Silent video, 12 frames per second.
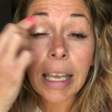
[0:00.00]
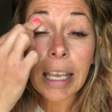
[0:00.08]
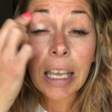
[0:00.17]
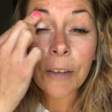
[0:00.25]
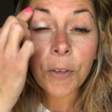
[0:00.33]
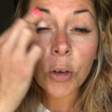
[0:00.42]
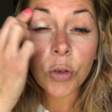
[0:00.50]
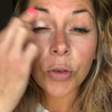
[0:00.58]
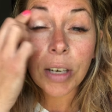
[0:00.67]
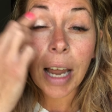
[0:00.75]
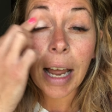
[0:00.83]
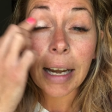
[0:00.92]
If you do
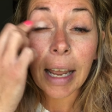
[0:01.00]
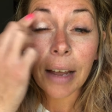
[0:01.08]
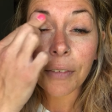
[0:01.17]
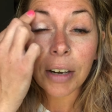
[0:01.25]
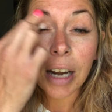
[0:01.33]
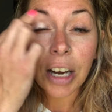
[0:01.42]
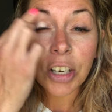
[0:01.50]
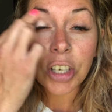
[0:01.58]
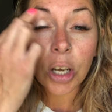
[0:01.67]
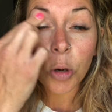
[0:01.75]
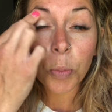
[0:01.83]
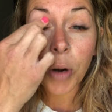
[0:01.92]
not have an
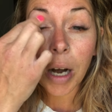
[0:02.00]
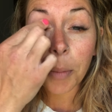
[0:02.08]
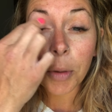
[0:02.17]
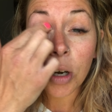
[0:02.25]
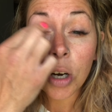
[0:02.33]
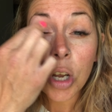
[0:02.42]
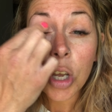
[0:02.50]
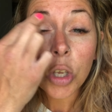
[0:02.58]
eyeshadow primer,